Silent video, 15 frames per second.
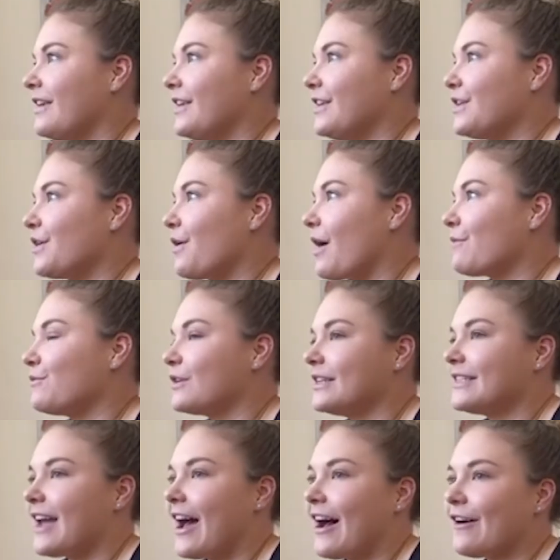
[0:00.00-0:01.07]
I wanted
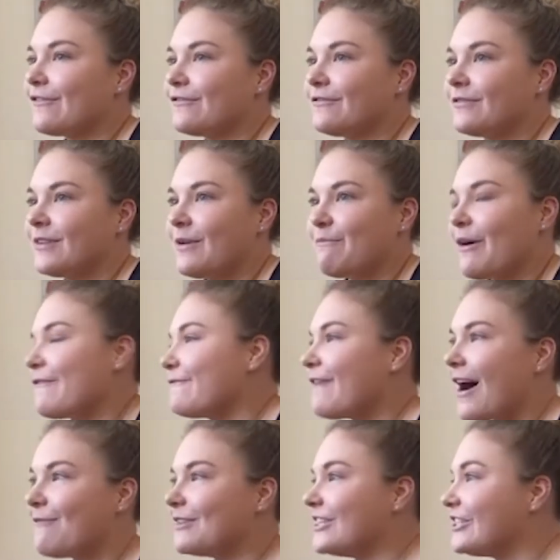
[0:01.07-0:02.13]
to have my
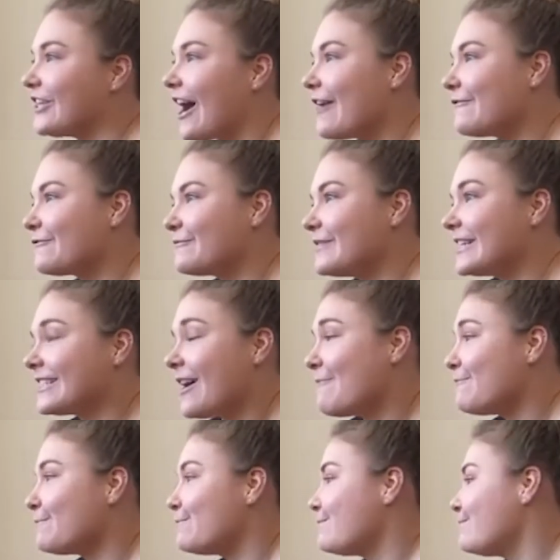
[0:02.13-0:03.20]
family shout for me as
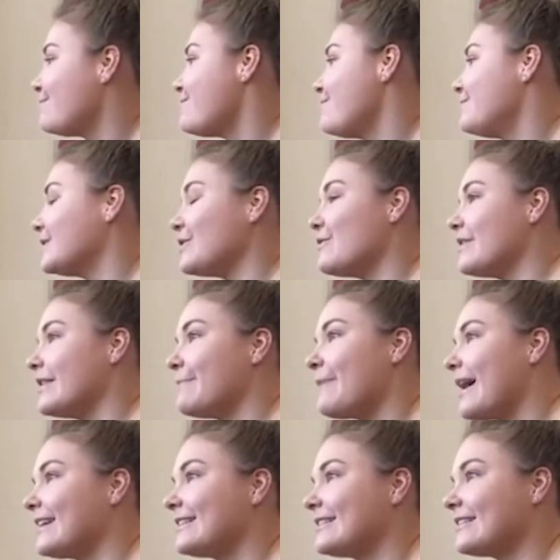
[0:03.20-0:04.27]
I'm doing the
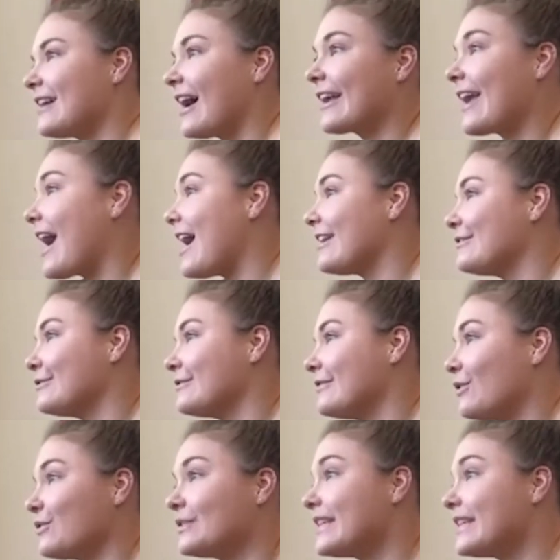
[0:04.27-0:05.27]
best I can on